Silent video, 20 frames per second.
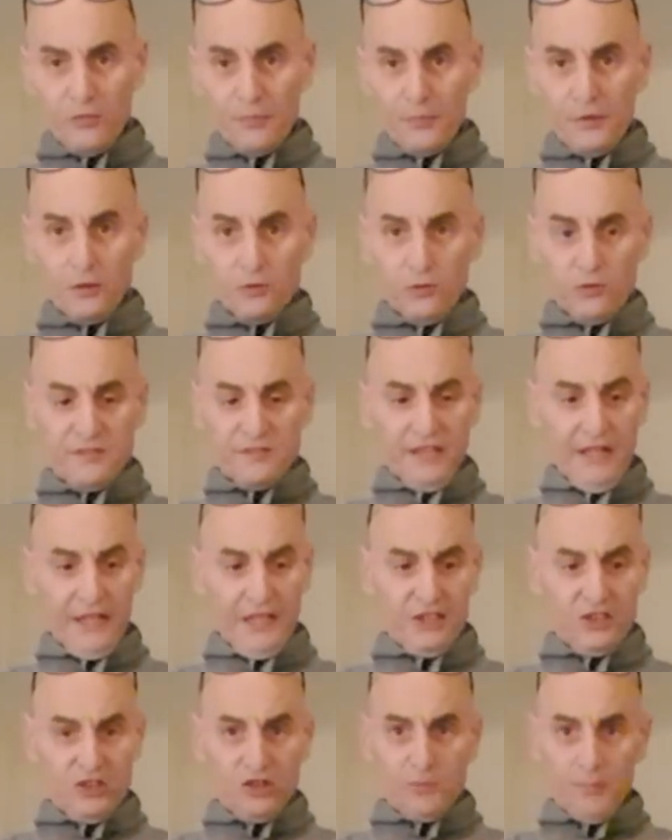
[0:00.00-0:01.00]

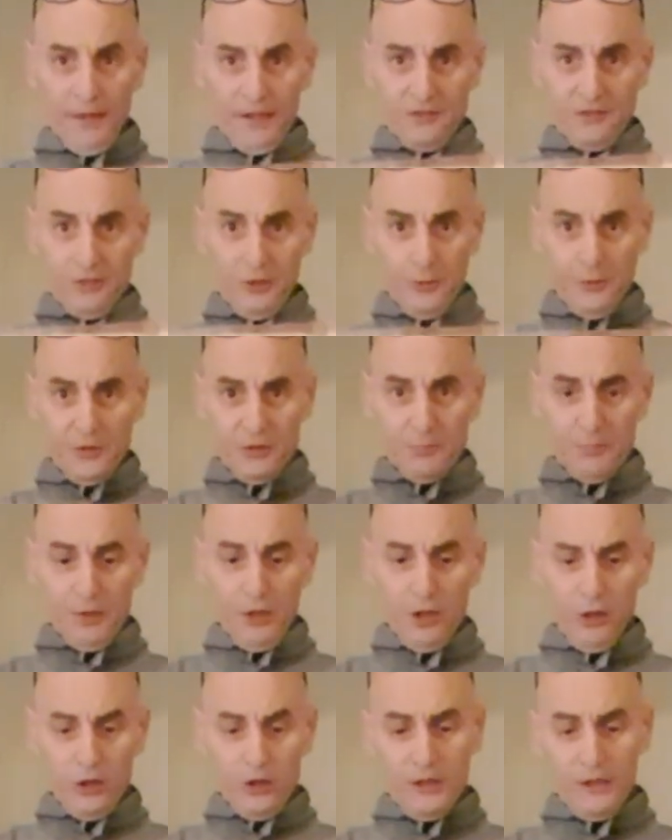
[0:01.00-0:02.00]
10-inch by 2-inch
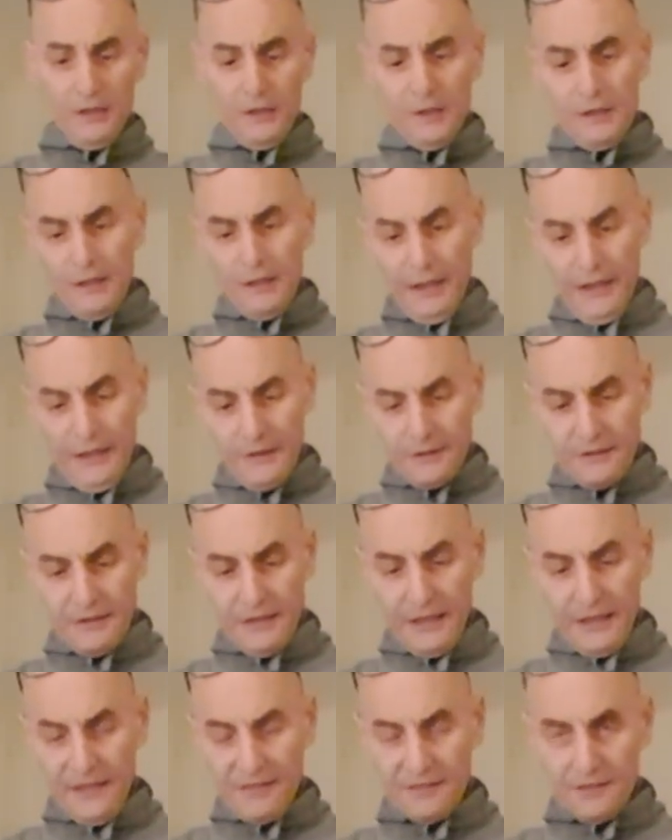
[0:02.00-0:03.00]
block, and
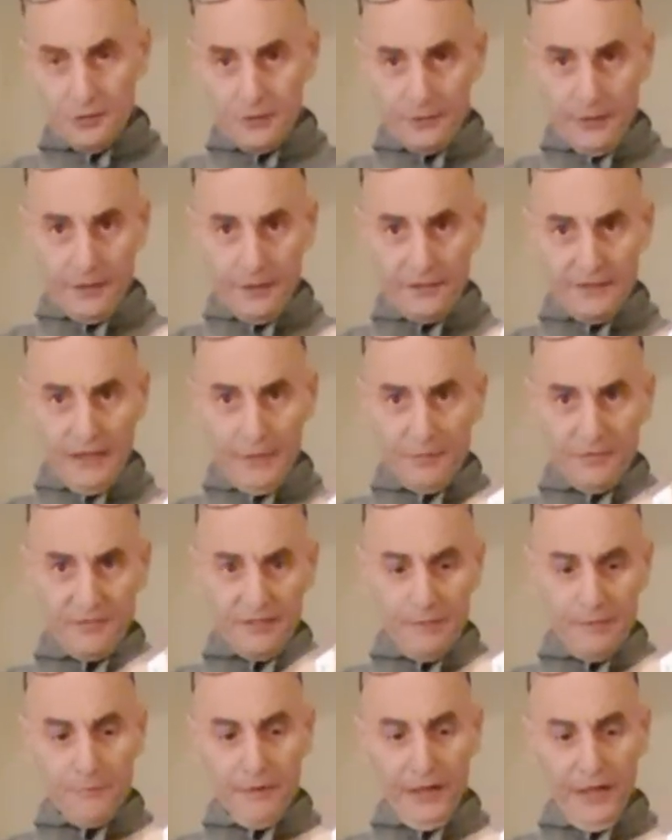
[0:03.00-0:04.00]
this is another type of
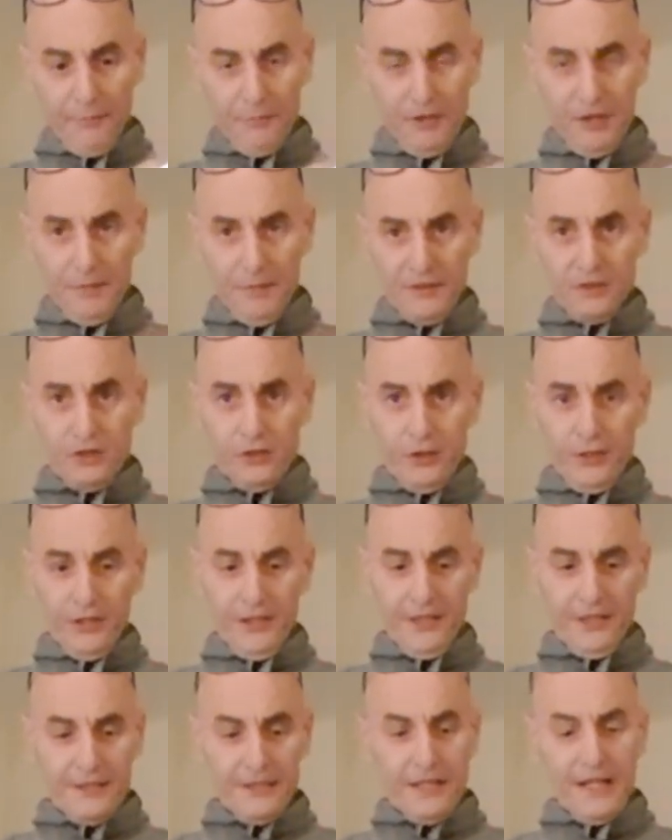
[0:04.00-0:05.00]
timber I'm going to be
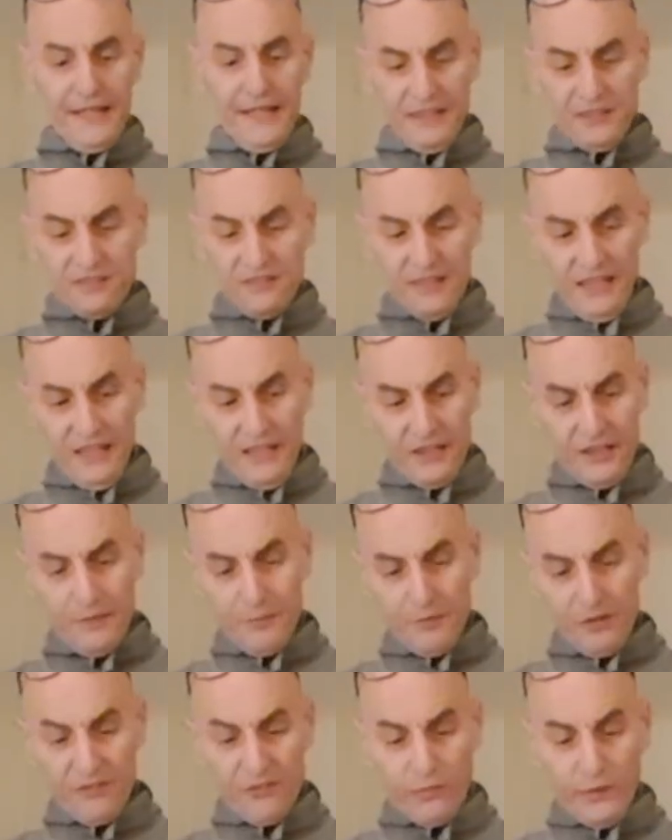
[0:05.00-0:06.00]
turning in the next
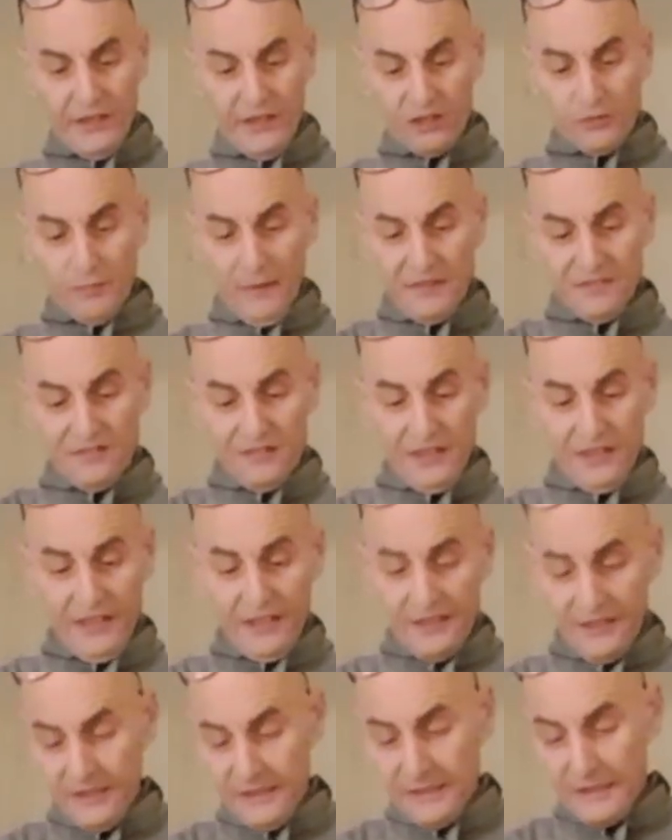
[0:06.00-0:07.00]
number of weeks
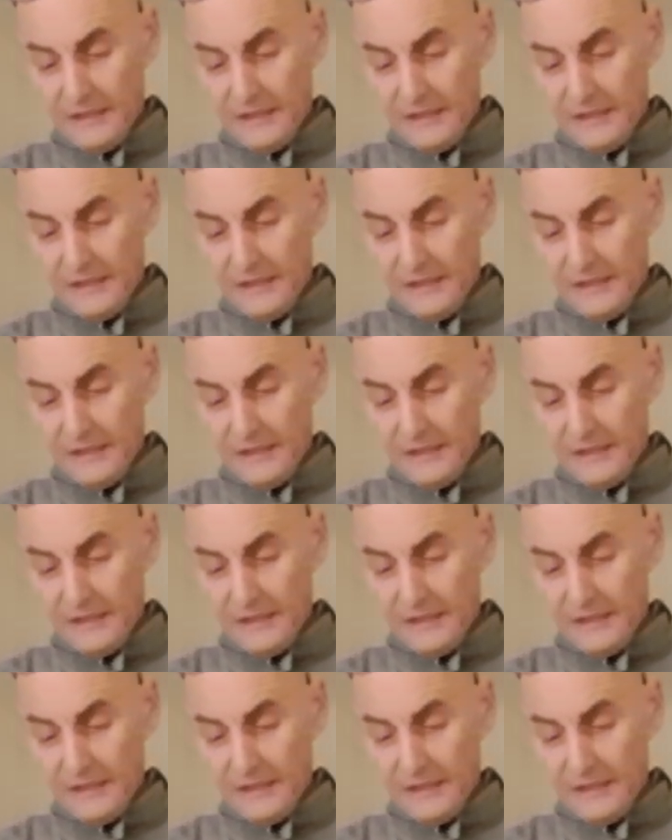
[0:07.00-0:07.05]
basically.